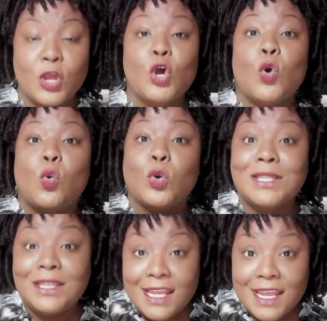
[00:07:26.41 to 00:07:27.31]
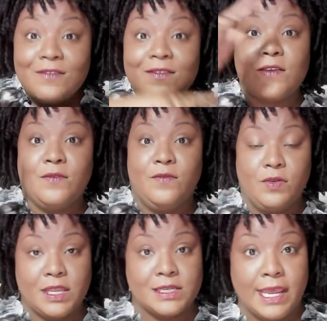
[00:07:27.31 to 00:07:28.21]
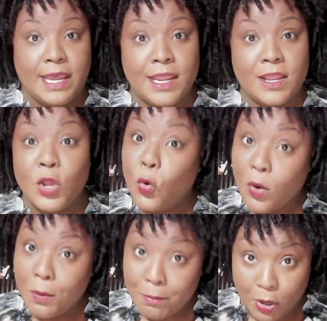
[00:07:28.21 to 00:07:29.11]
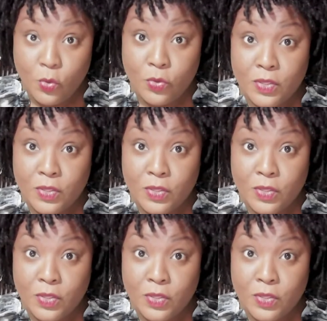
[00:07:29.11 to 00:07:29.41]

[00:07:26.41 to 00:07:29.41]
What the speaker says: or leaving for the day, or both,